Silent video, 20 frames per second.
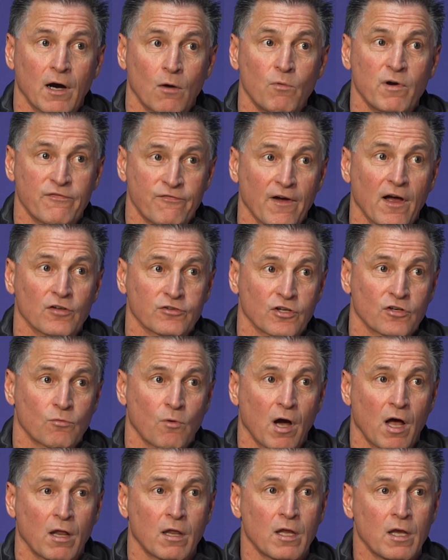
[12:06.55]
We felt as
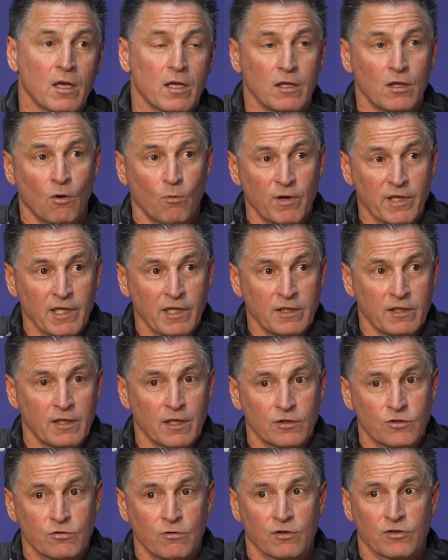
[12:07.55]
well. You know, we need to
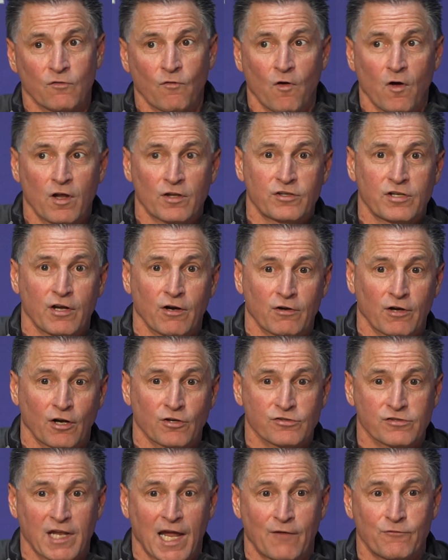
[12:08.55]
get you as a volunteer on
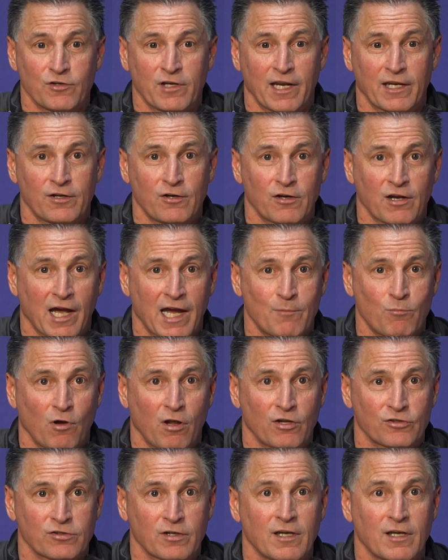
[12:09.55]
our staff. You got a good eyeballs.